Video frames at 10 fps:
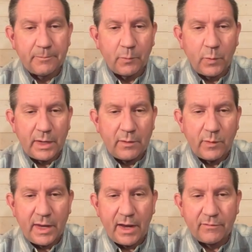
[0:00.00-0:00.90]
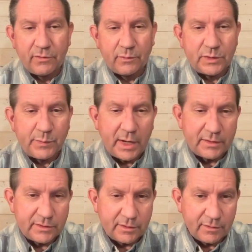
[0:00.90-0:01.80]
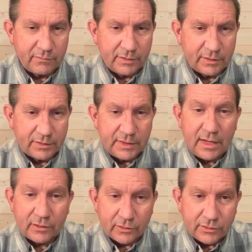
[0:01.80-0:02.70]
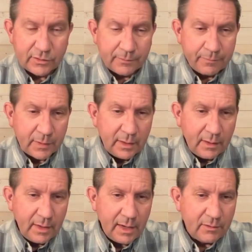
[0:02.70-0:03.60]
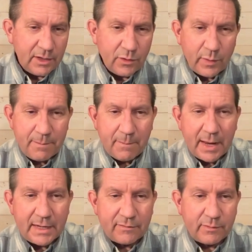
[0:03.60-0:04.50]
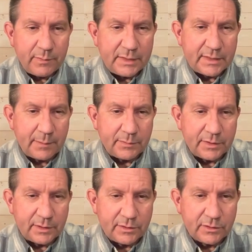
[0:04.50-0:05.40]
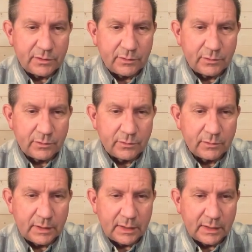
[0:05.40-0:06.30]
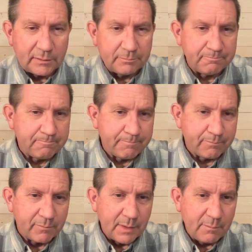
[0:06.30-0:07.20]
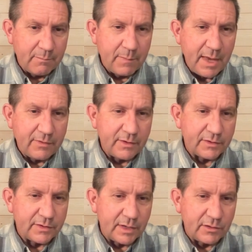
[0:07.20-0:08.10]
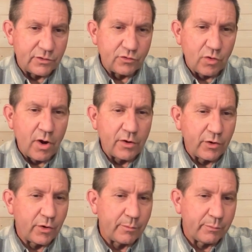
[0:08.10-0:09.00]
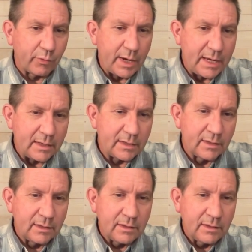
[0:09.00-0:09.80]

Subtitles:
We have the response of the sailors, and we might even be tempted to make this a stronger break